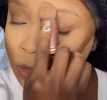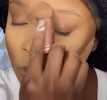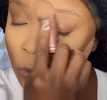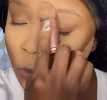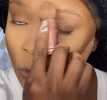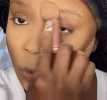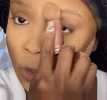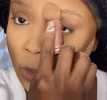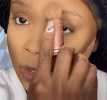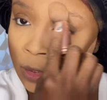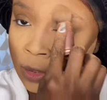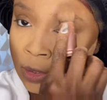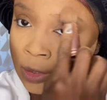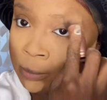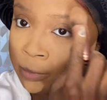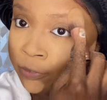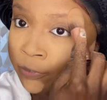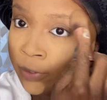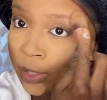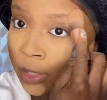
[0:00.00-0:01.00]
oily
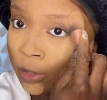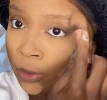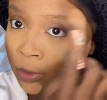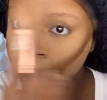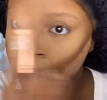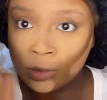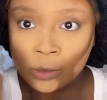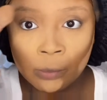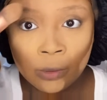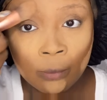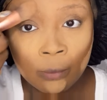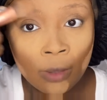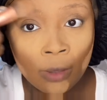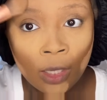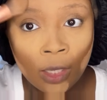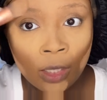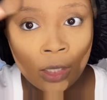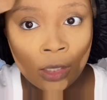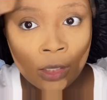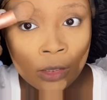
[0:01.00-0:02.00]
before I go to put
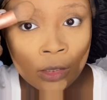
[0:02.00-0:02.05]
my